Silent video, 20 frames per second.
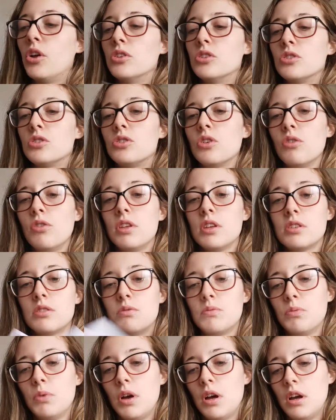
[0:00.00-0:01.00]
So
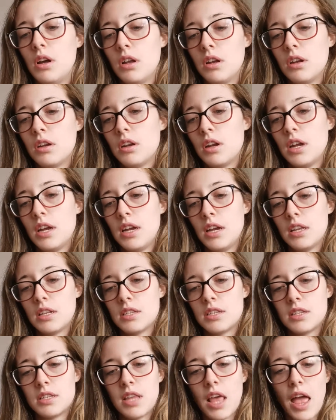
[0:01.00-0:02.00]
this one, it
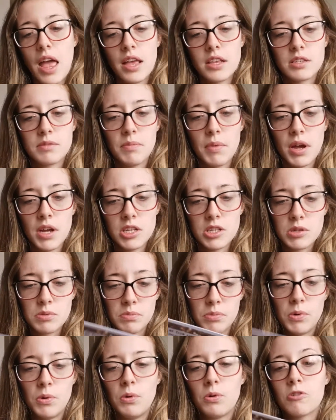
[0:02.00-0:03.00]
says, my
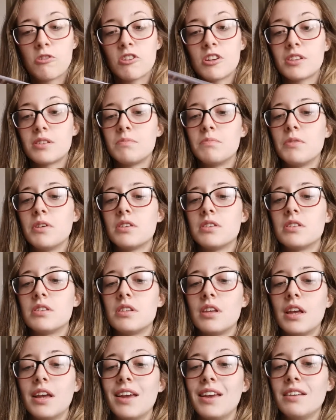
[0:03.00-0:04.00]
small
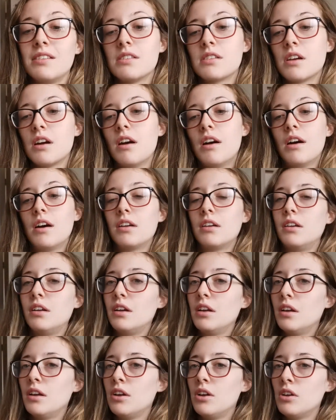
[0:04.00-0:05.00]
Christmas hint card.
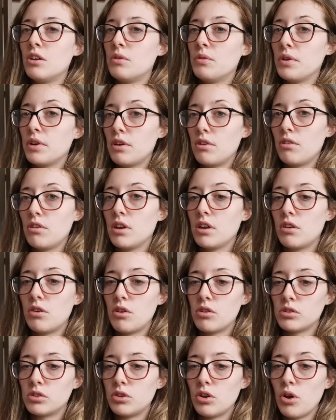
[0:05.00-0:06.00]
We're only in
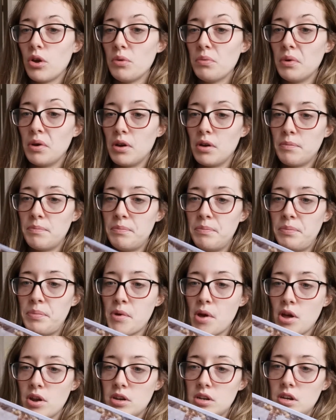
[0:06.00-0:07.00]
October,
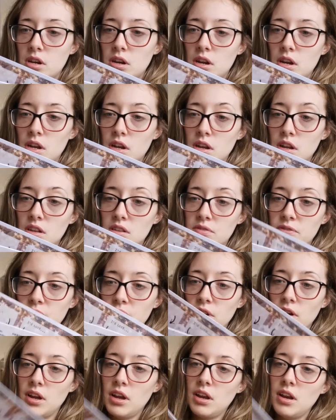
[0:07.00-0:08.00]
but it's
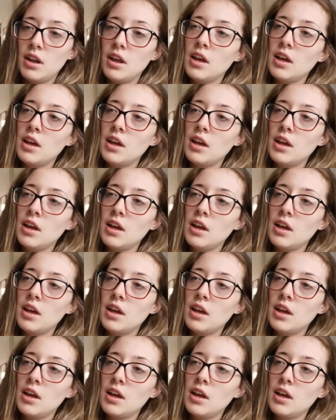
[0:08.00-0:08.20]
fine.